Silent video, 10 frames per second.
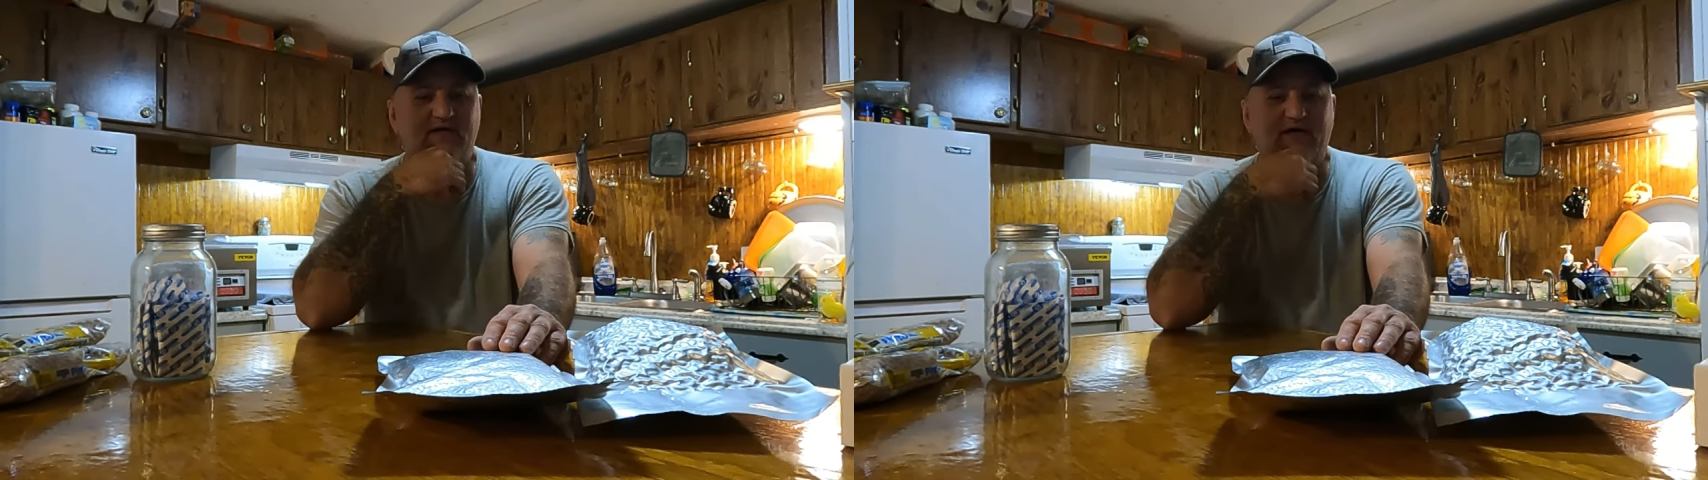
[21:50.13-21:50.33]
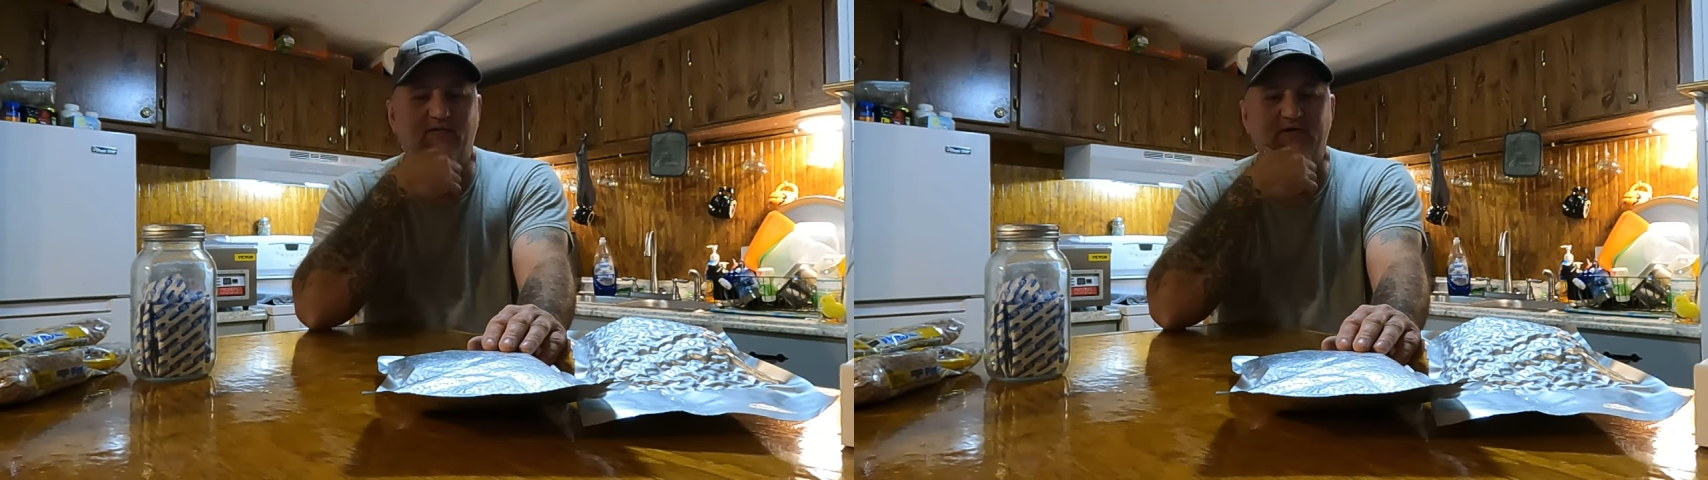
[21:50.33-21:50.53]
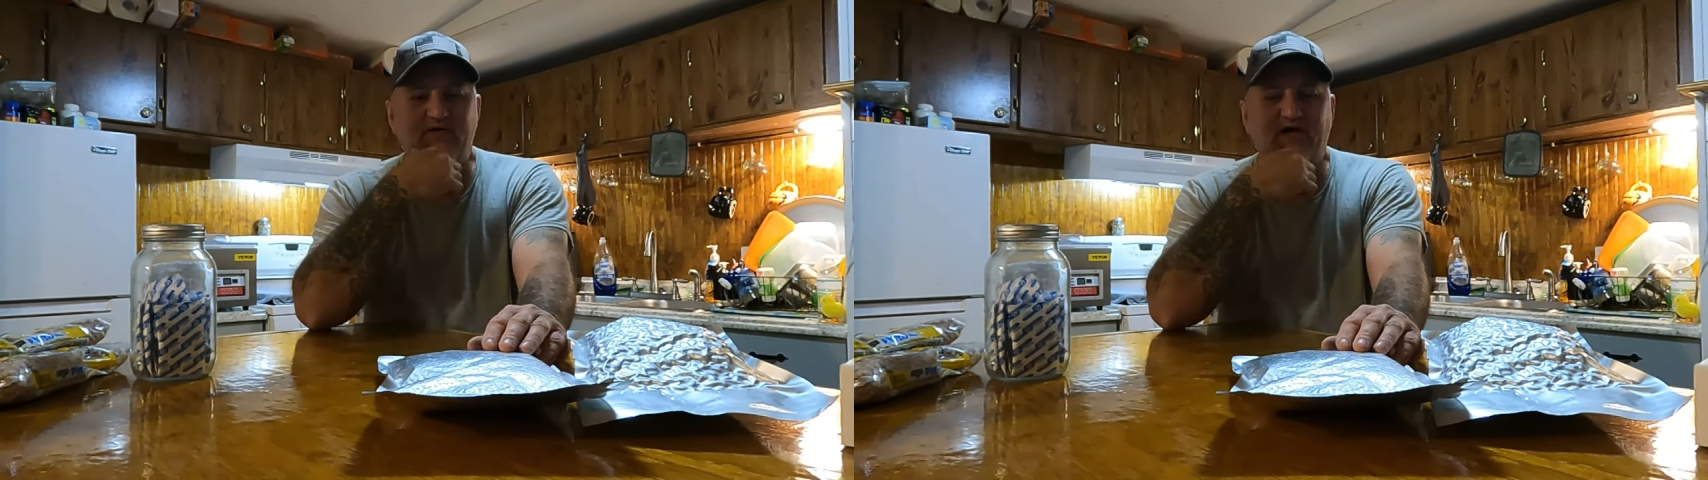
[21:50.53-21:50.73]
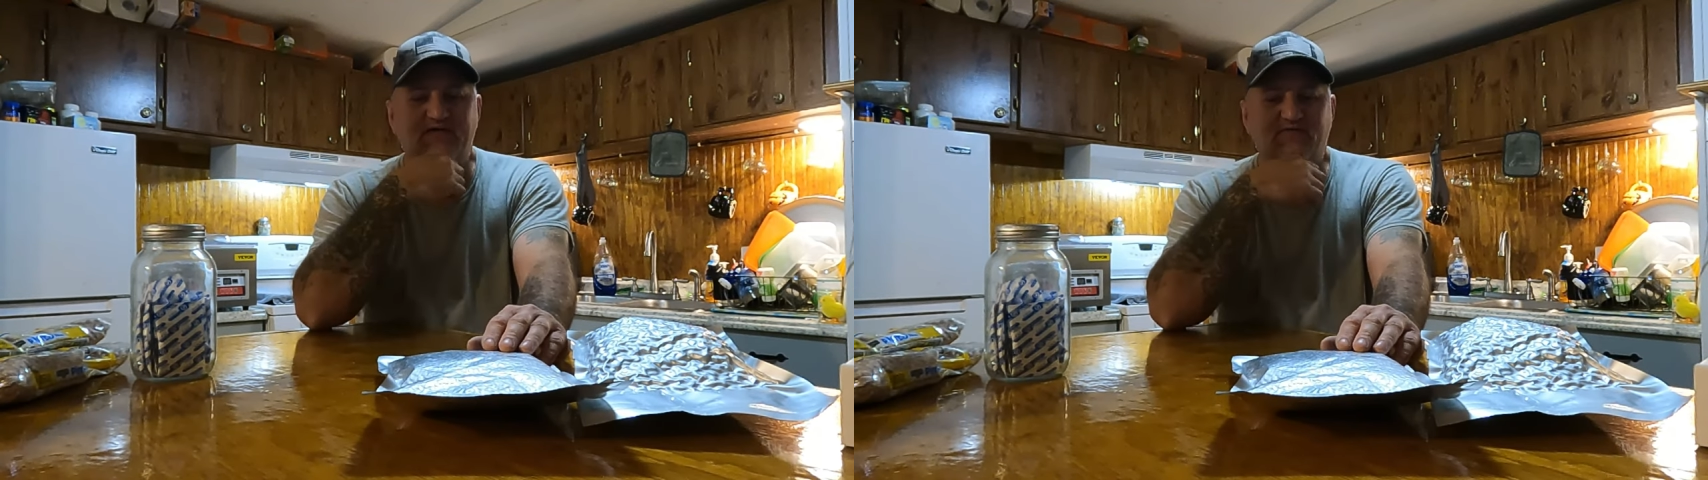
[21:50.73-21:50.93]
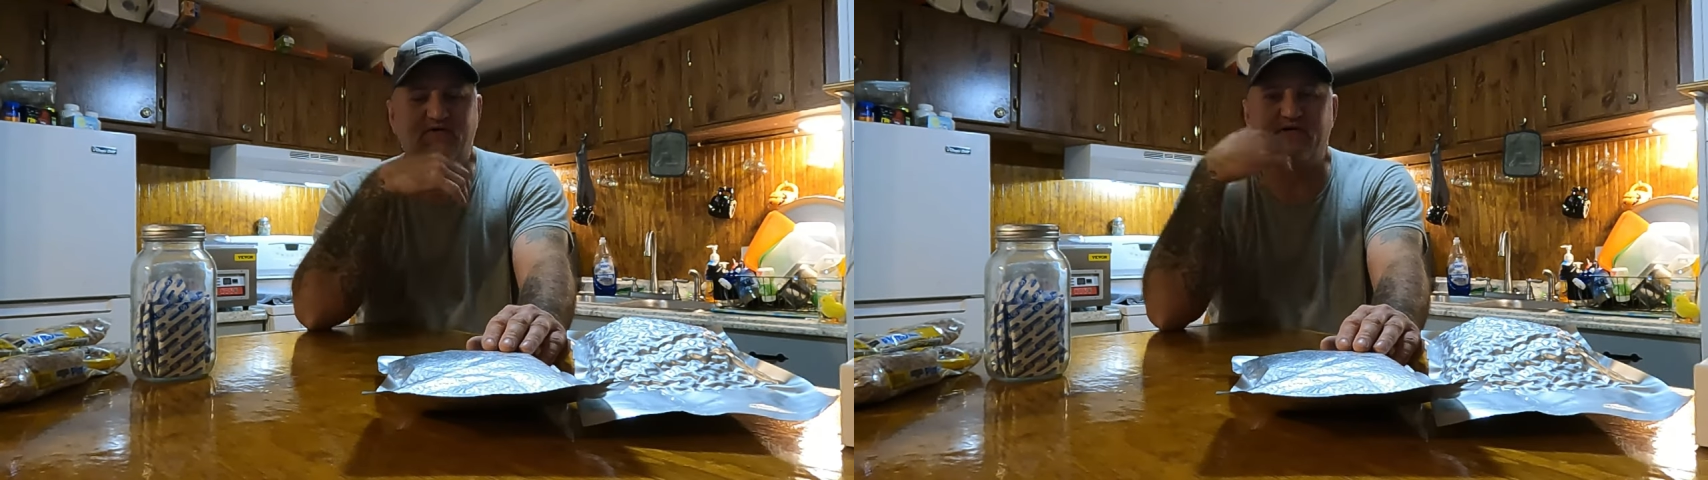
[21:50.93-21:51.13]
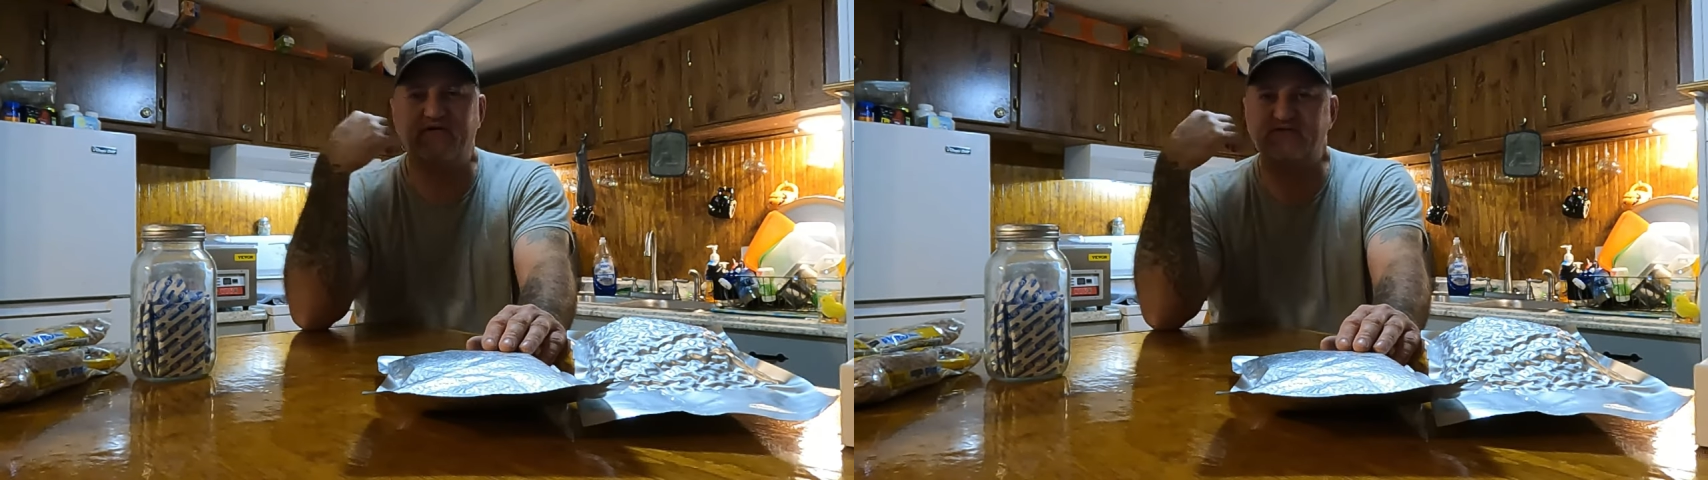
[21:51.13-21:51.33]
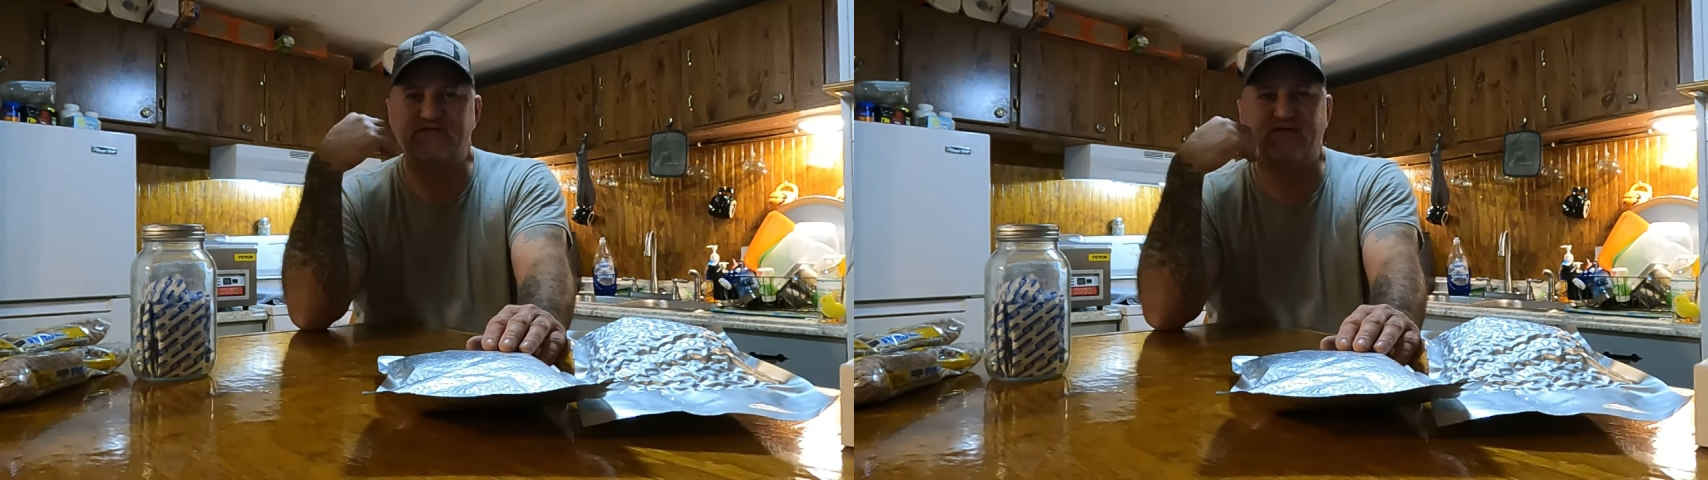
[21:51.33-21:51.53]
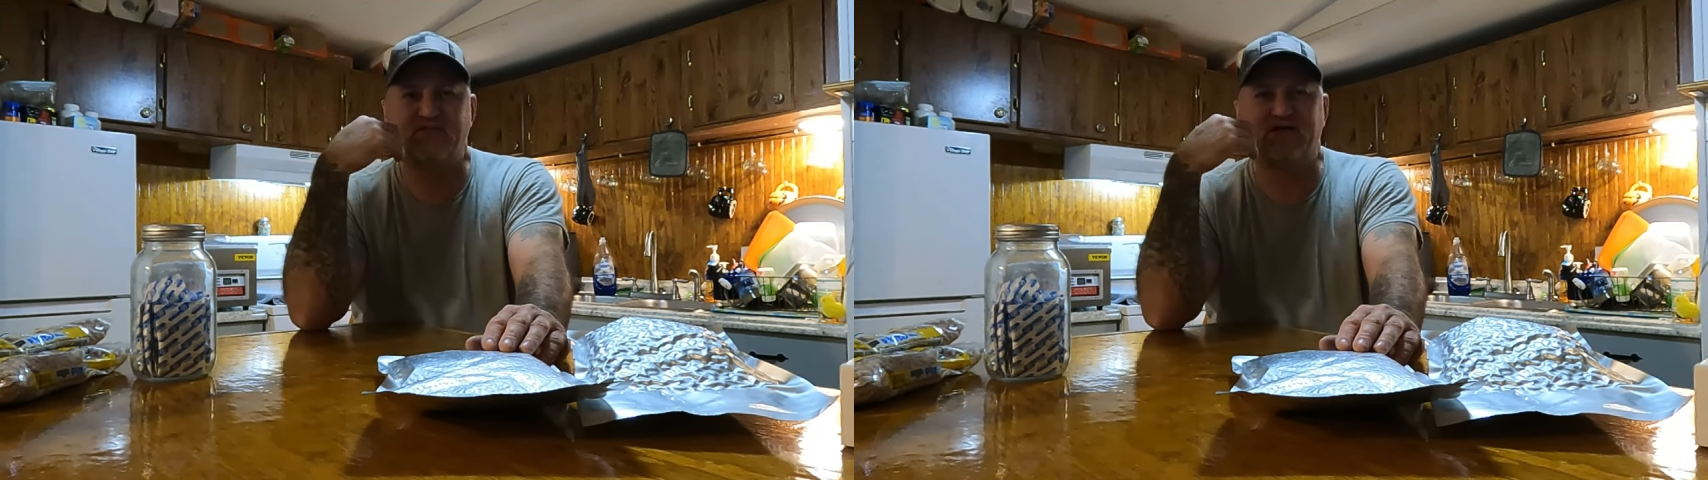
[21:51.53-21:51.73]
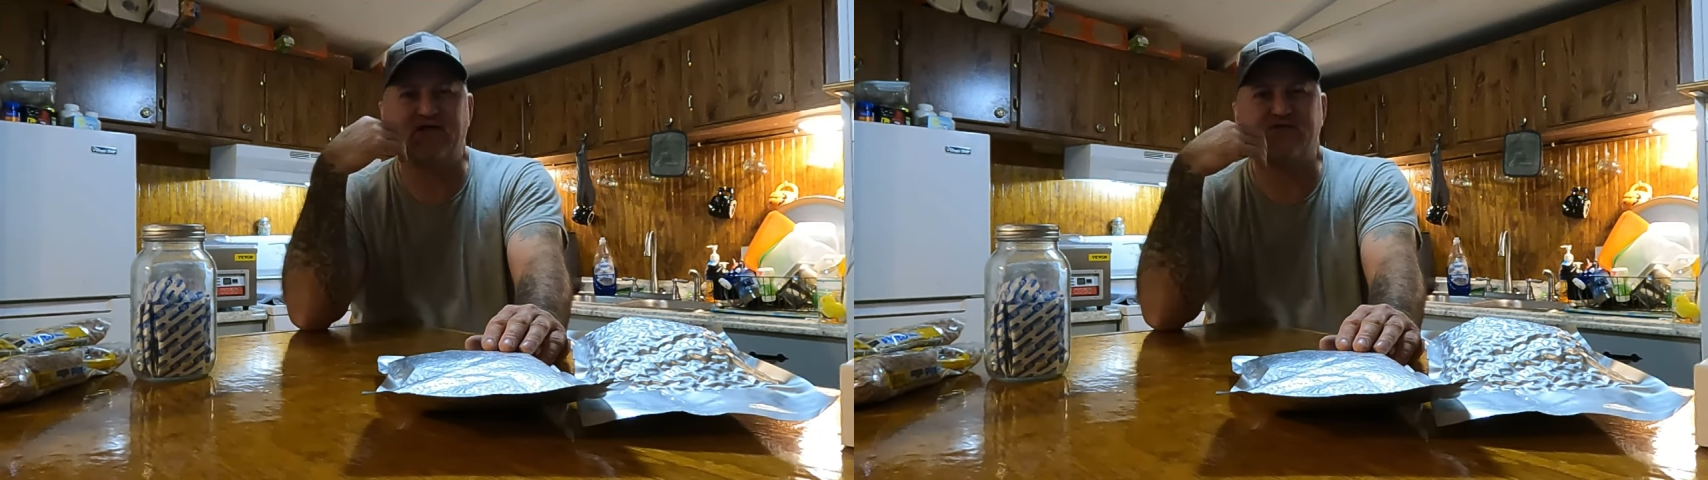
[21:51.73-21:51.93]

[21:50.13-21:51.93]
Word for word: and that way you guys, if you're interested in something like